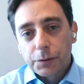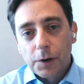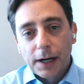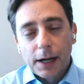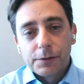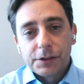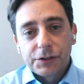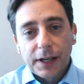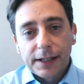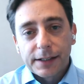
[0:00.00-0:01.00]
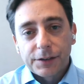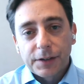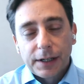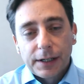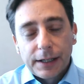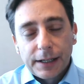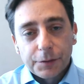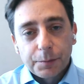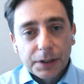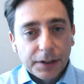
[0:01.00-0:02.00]
One, I would say,
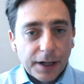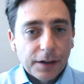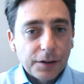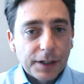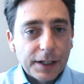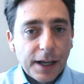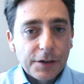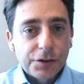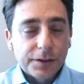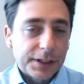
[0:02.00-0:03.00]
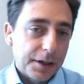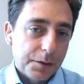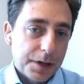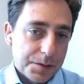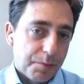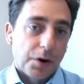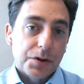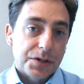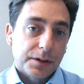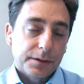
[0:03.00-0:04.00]
is political in nature, and the other one is
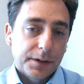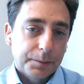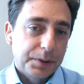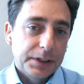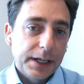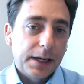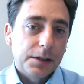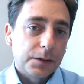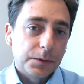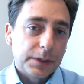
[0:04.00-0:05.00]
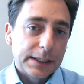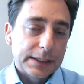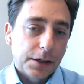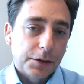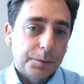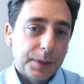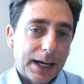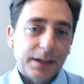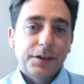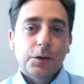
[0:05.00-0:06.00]
personal. The political one goes
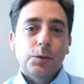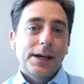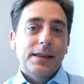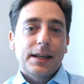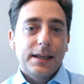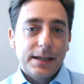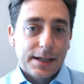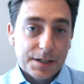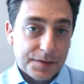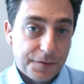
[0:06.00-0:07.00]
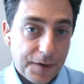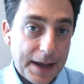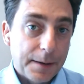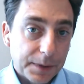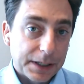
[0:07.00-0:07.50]
back to the way that he and his family